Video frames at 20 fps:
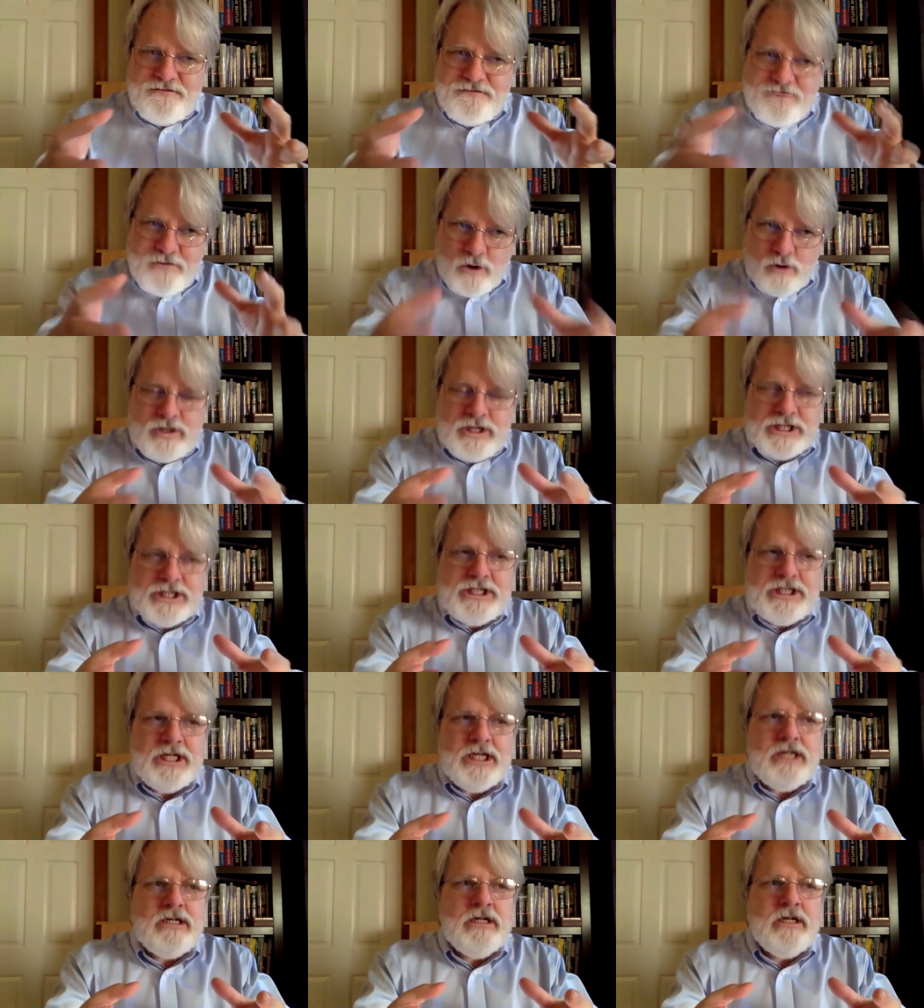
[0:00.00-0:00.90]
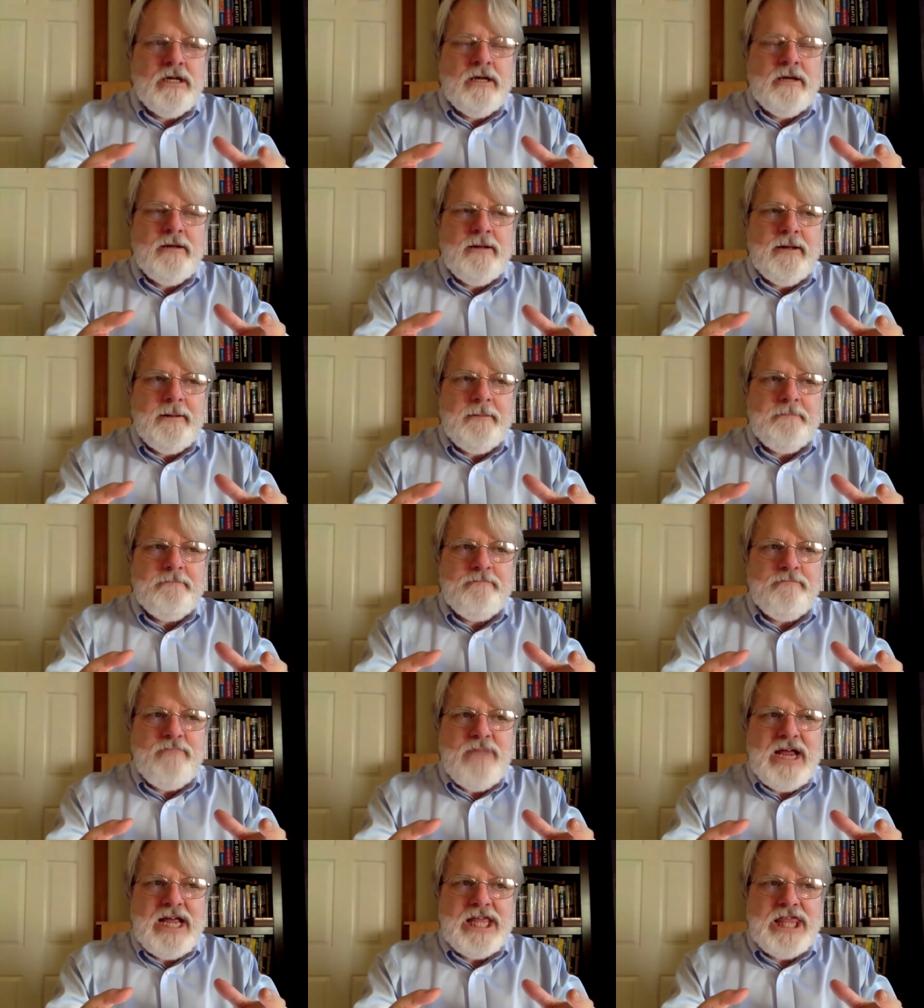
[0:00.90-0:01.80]
focus it,
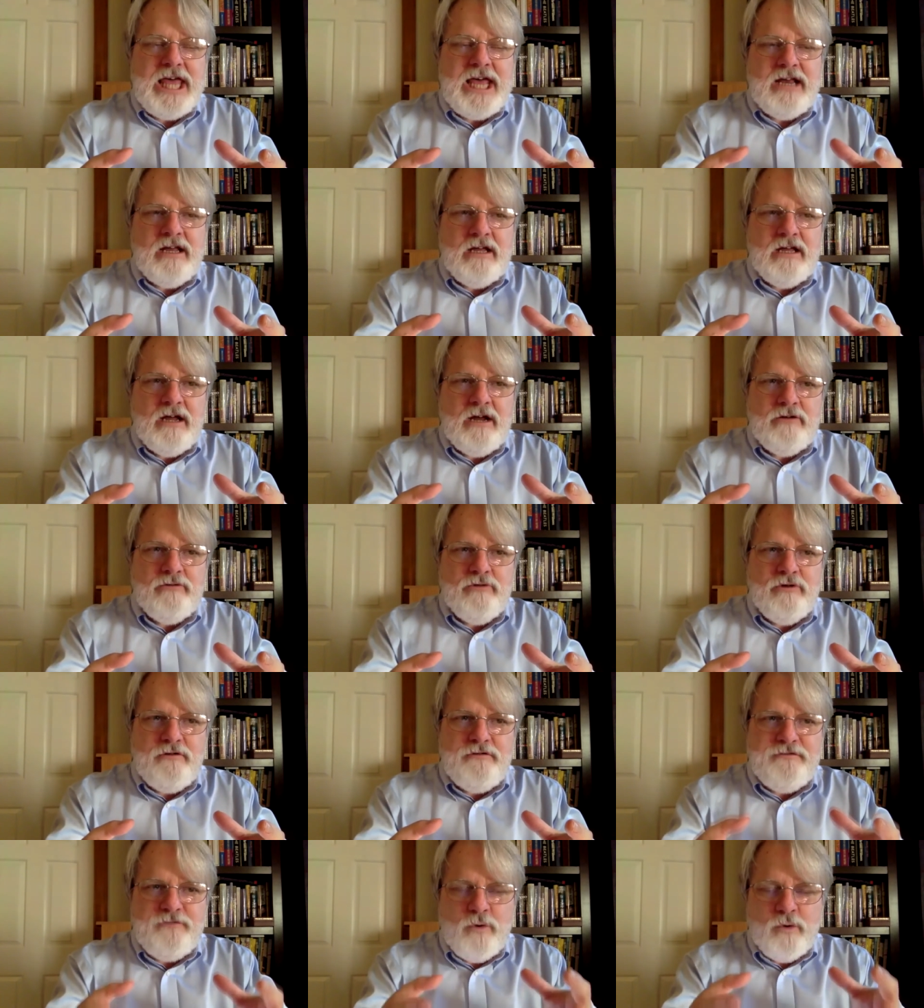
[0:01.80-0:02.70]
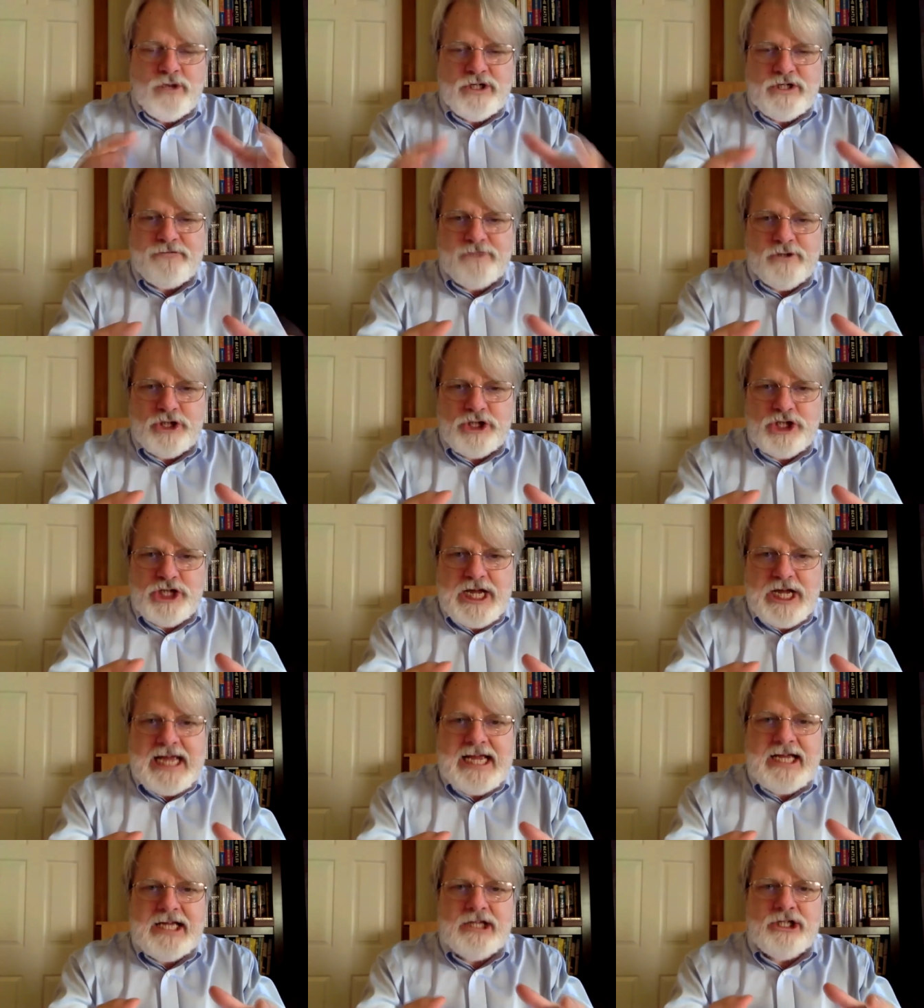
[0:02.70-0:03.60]
make that a real force for
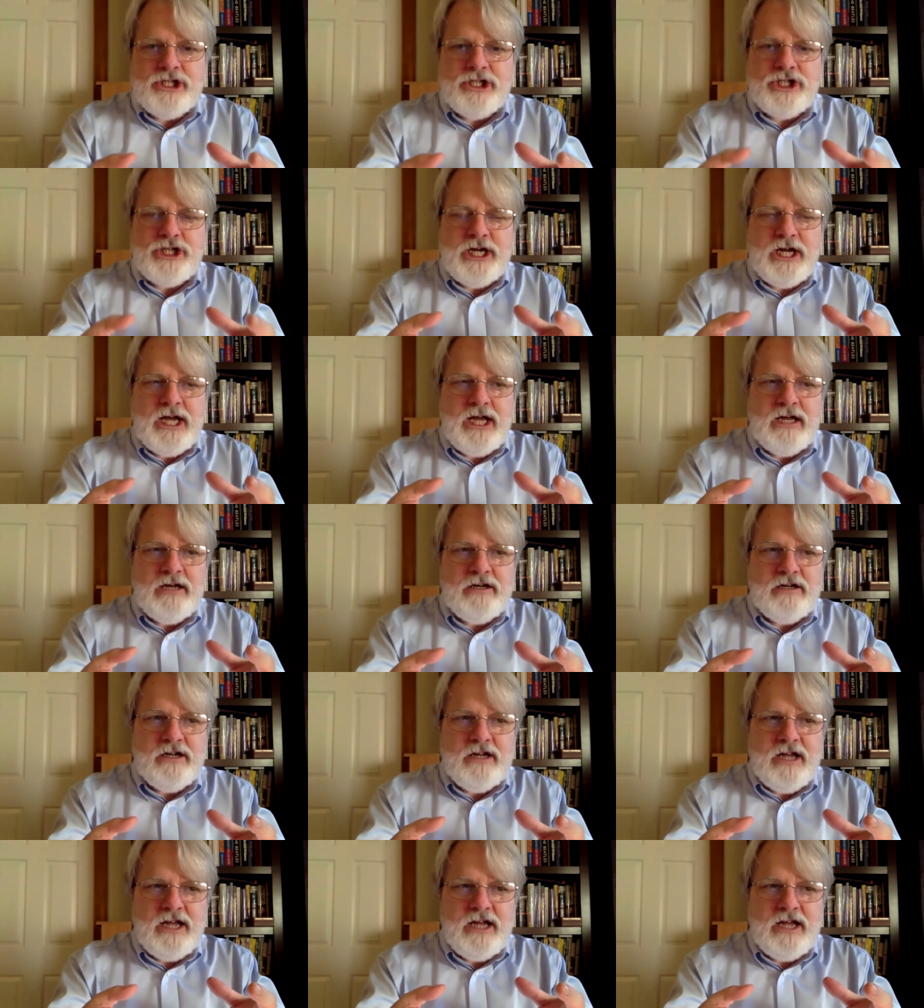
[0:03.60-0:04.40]
change and